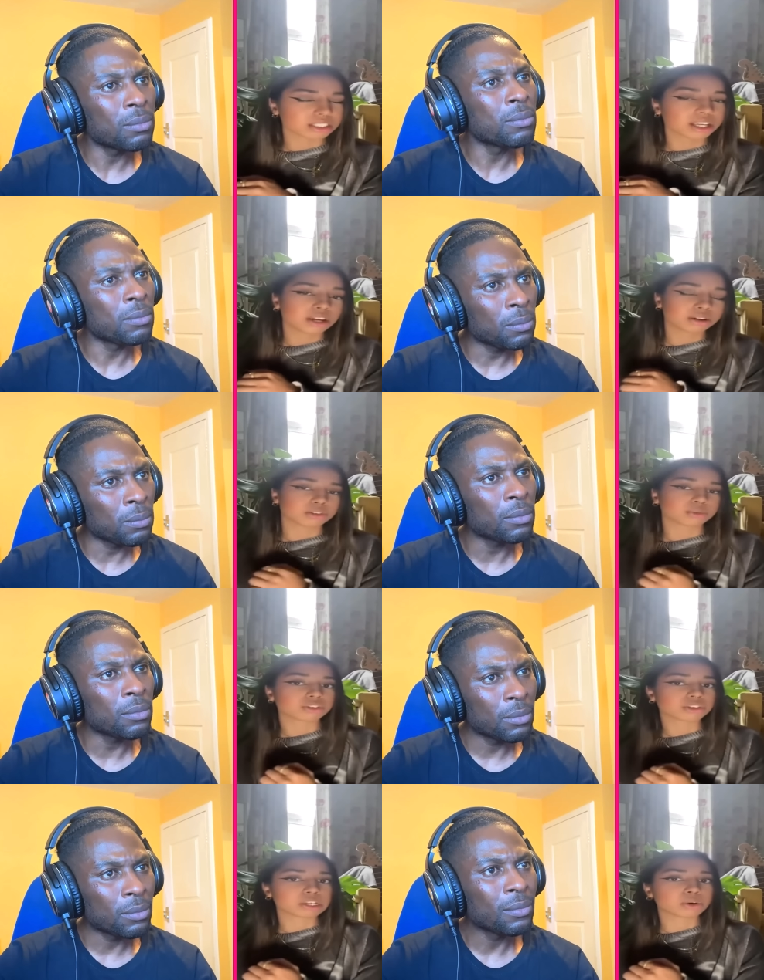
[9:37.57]
Speaker 1: Mm-hmm. To
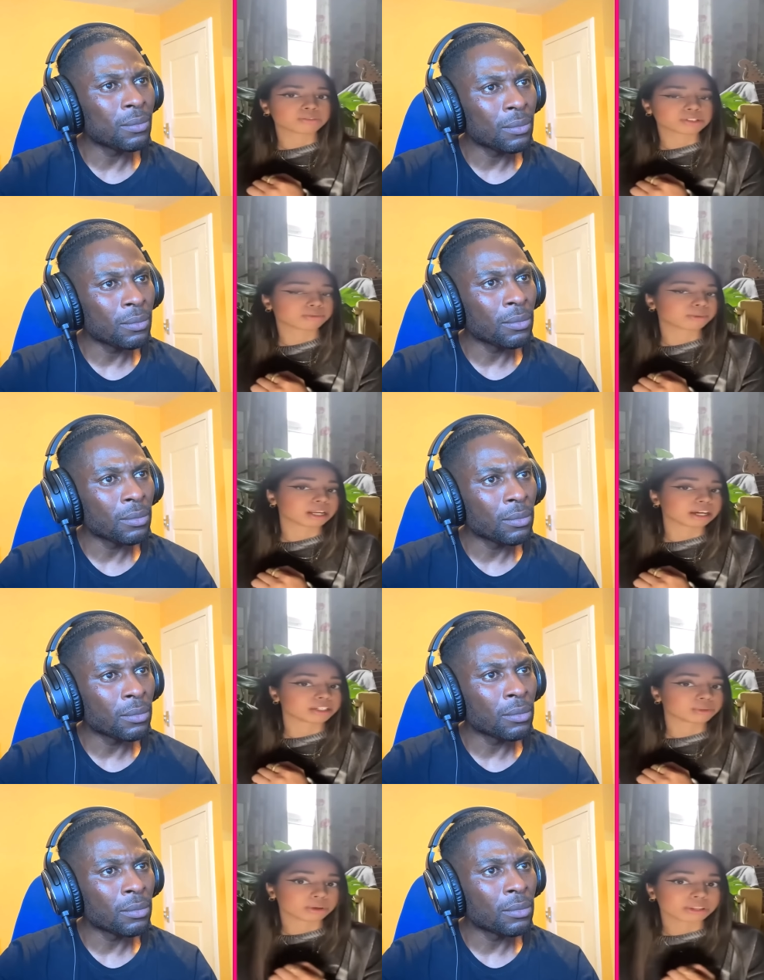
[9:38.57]
which the officer replied,
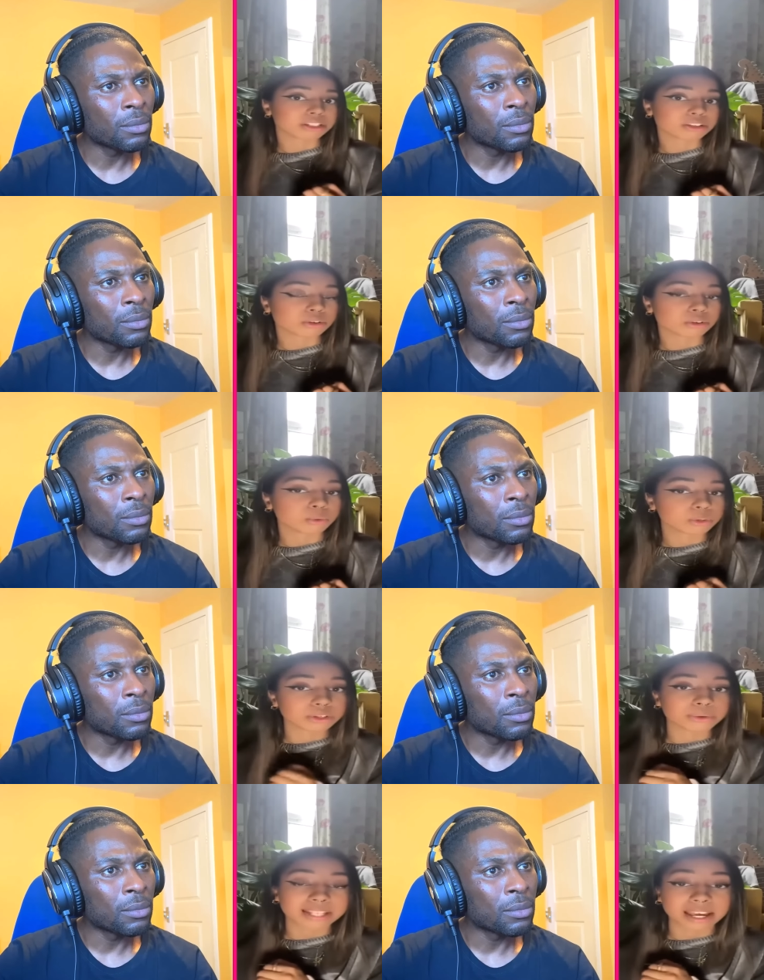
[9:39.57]
"Well, there's no
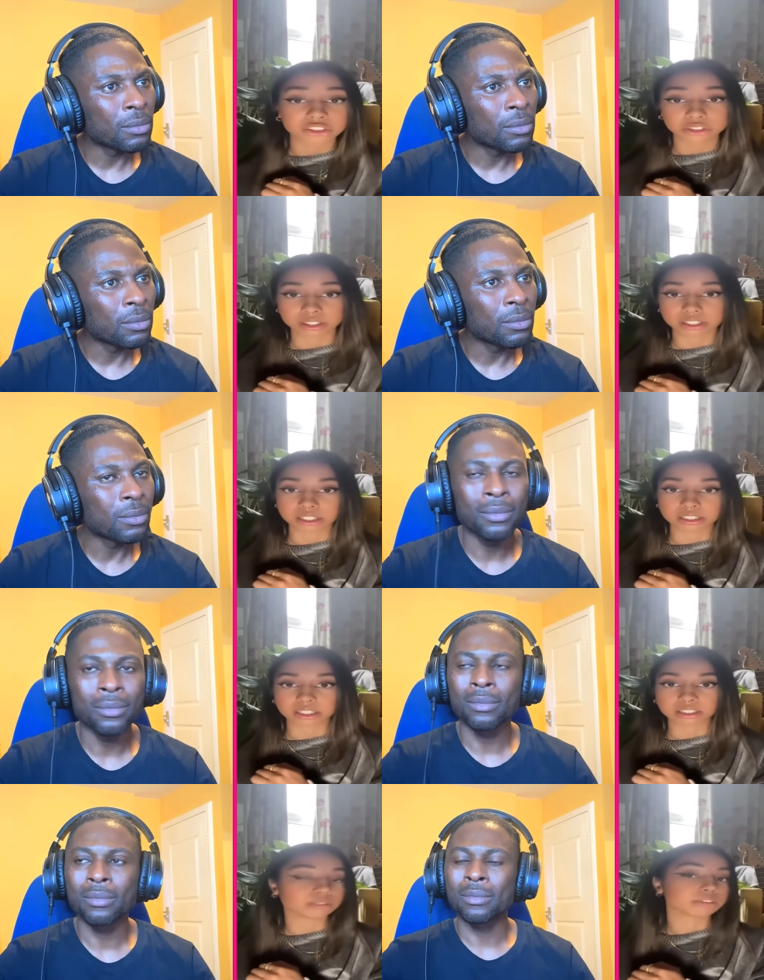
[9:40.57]
audio attached to the
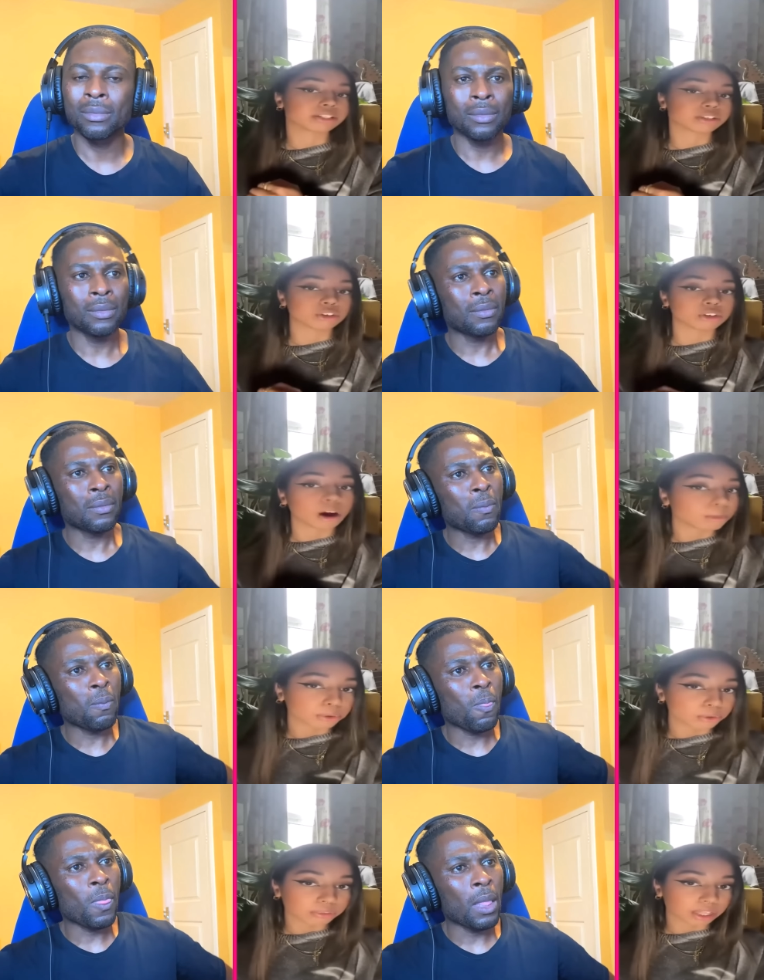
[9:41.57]
CCTV, so you can't
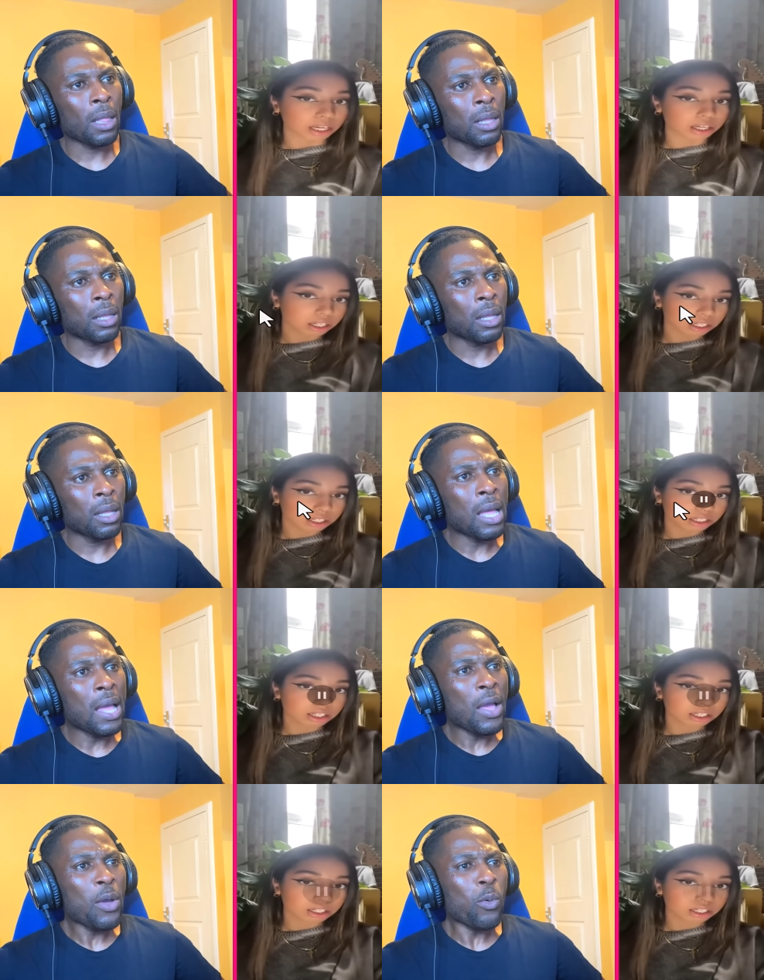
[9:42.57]
prove that."
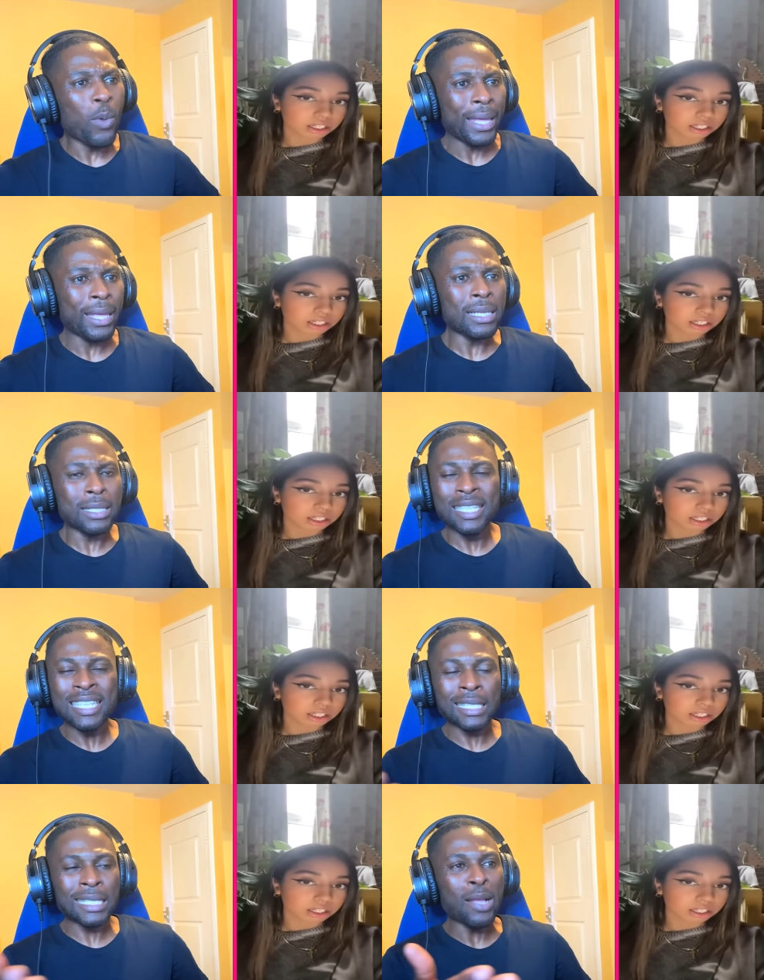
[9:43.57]
Speaker 2: Wait, it, it
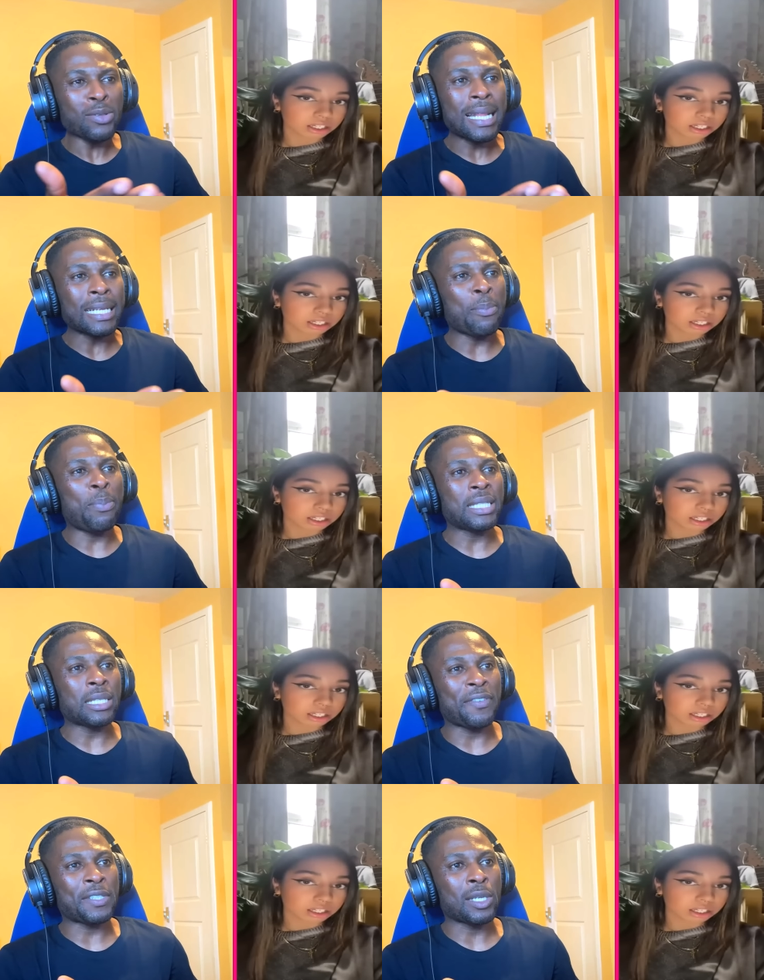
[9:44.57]
sounds like the police
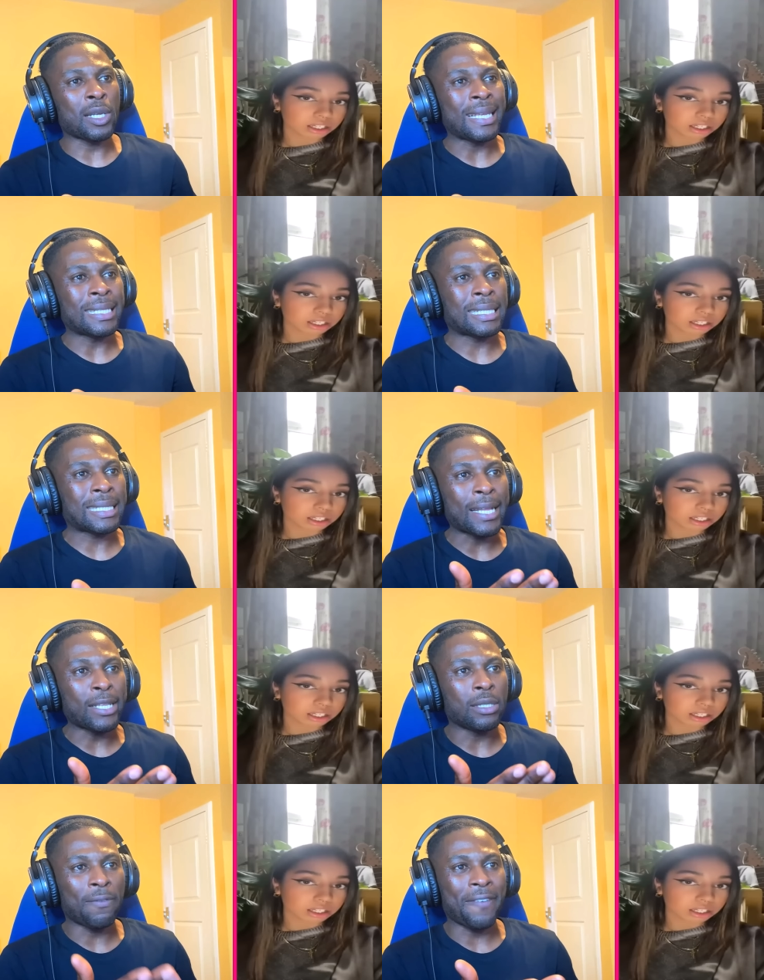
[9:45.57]
officer is trying
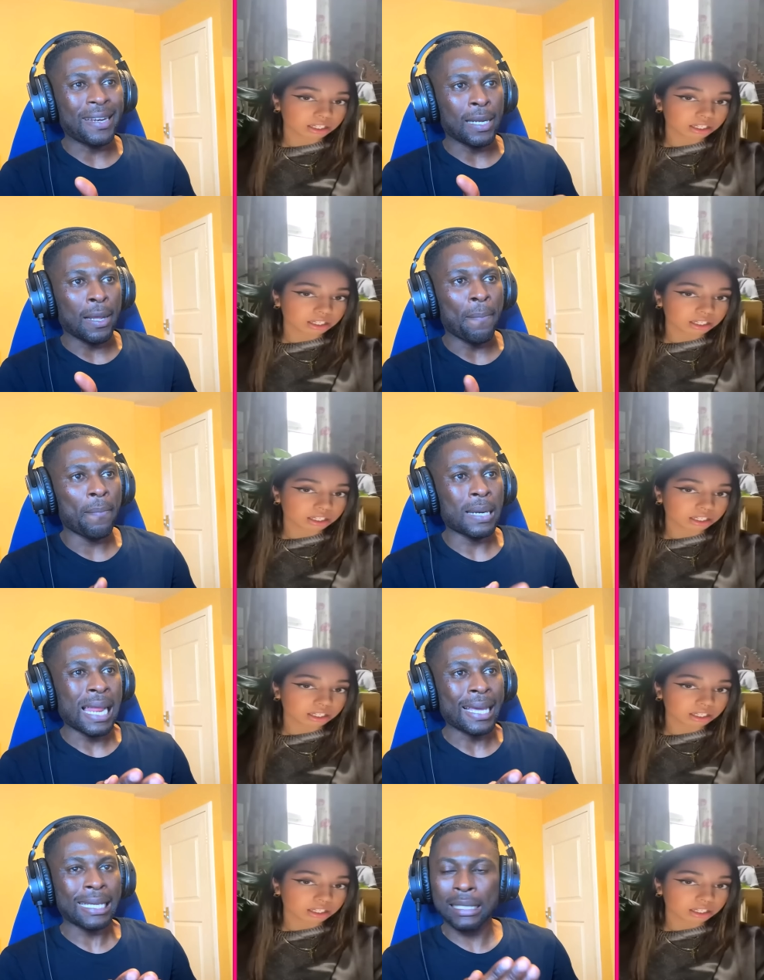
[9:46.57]
to defend them.
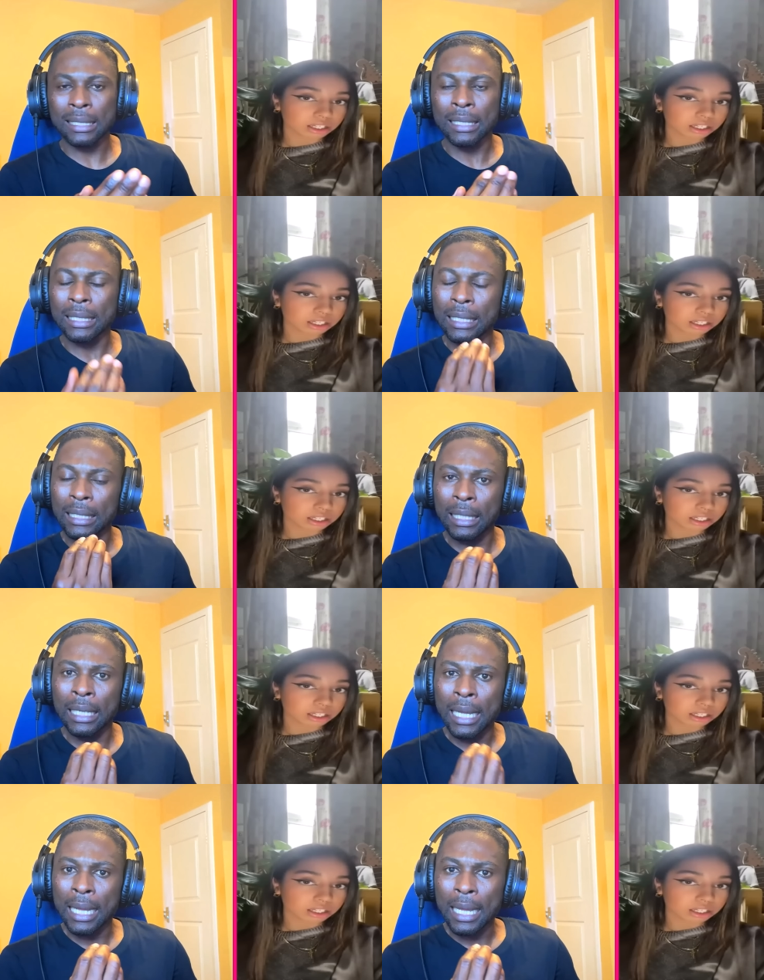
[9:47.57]
Like,
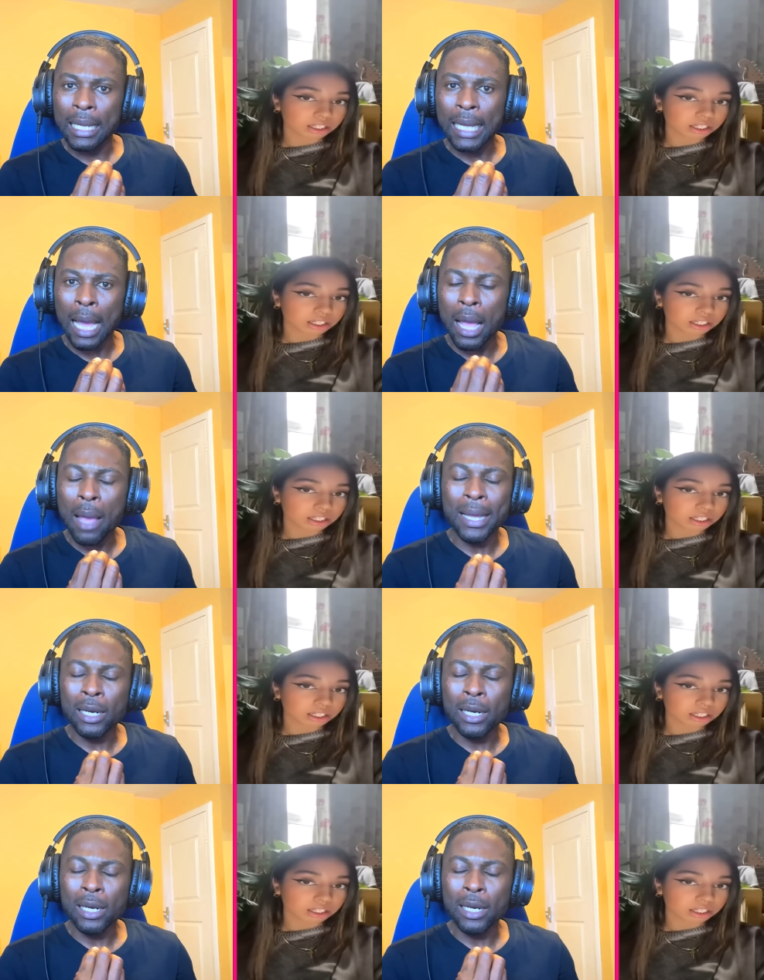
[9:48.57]
am I am